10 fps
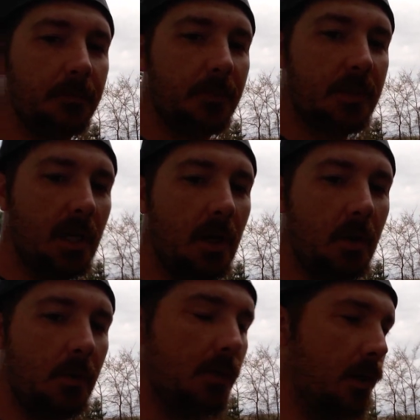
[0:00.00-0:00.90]

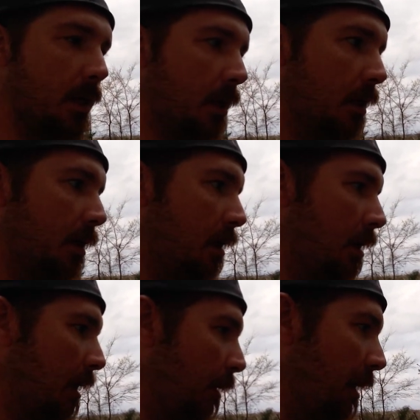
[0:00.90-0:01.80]
So
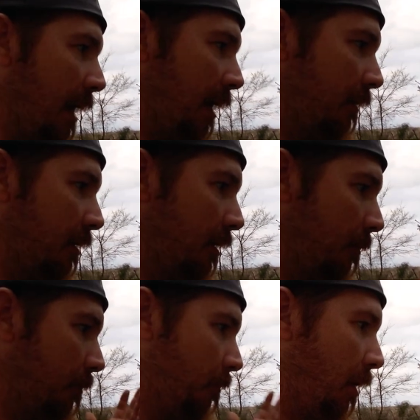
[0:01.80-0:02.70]
I'm going to have to
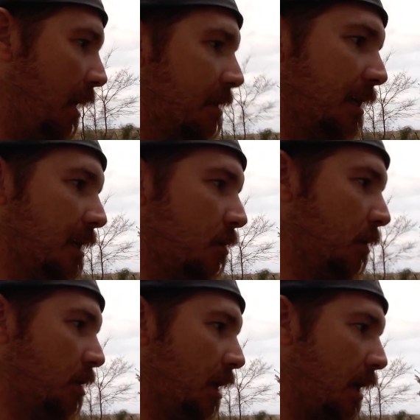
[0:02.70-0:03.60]
pause this,
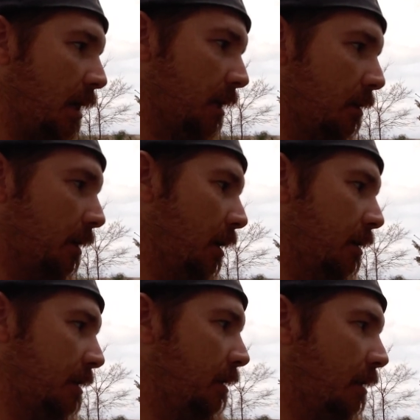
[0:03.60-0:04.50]
which y'all ain't going to
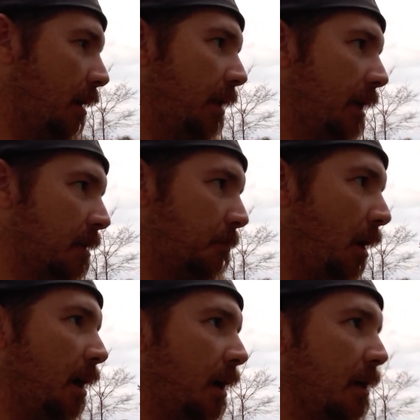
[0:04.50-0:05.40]
know that it's
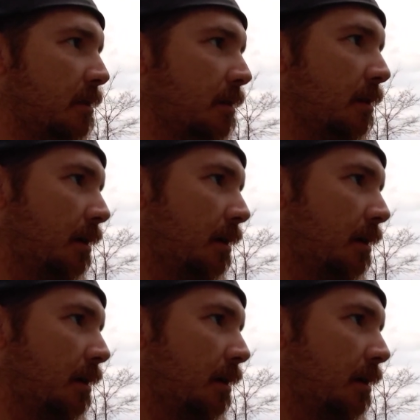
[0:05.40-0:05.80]
paused.